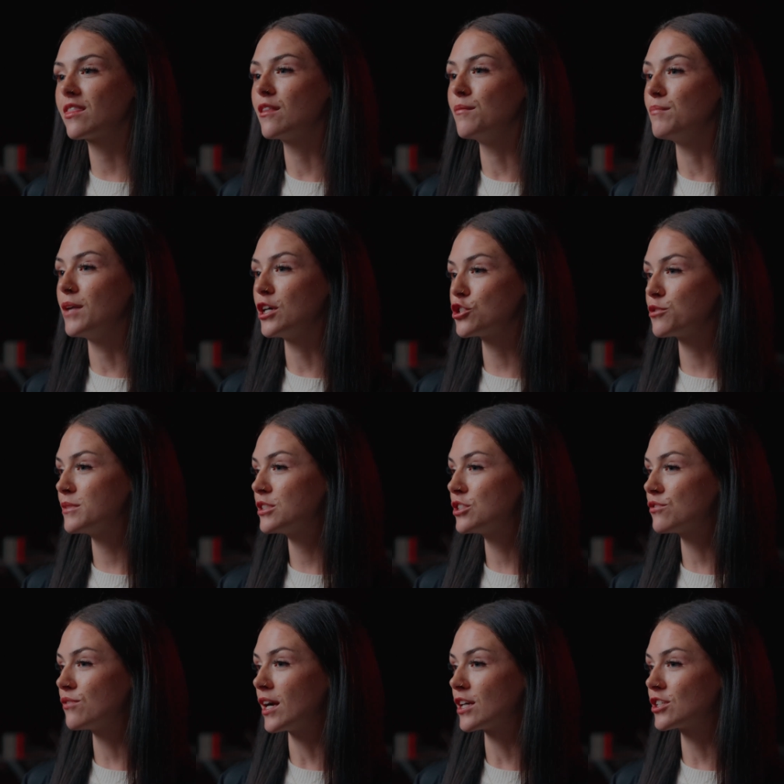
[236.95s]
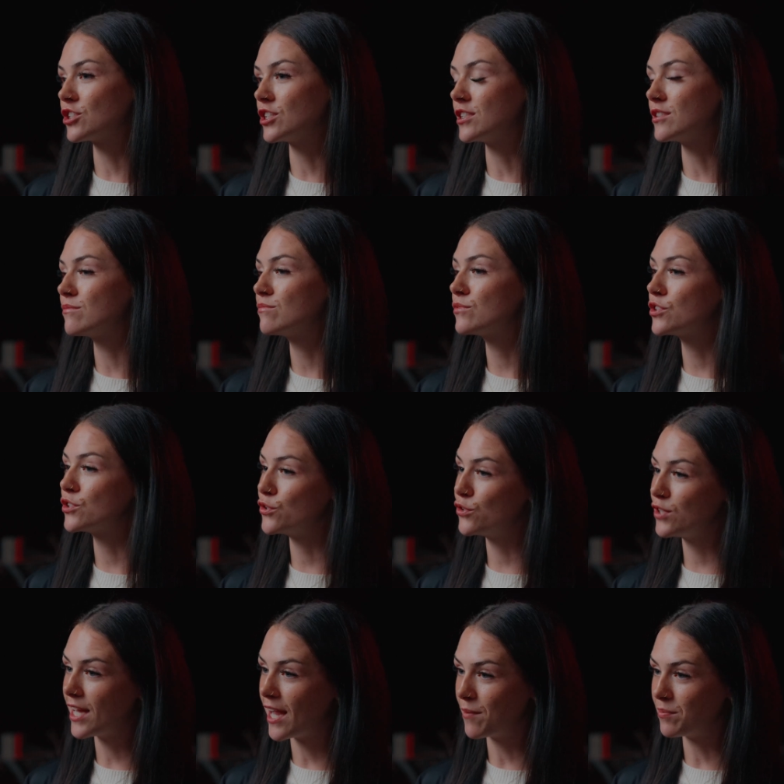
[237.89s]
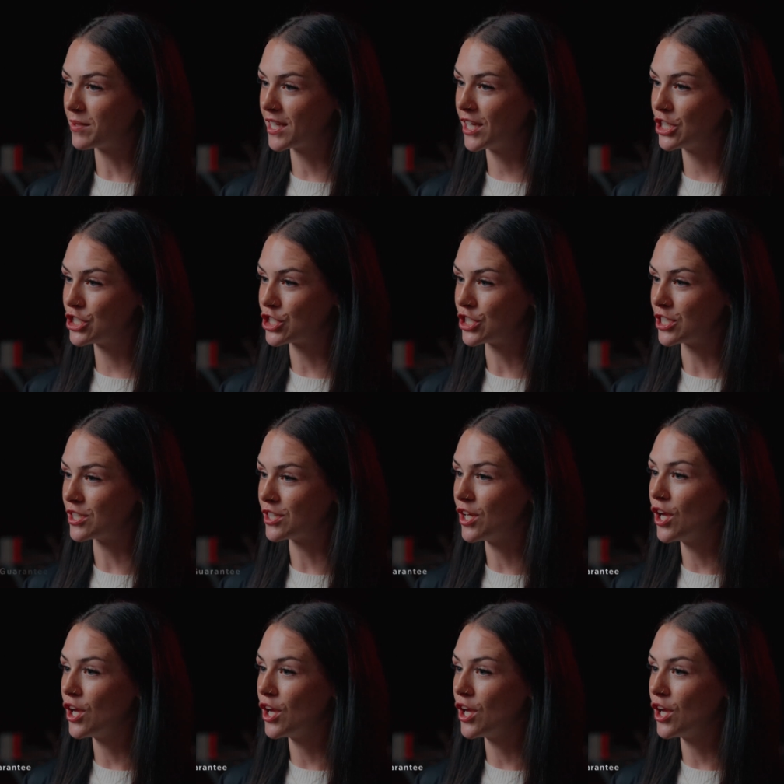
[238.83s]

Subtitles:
the measurement direction to the application,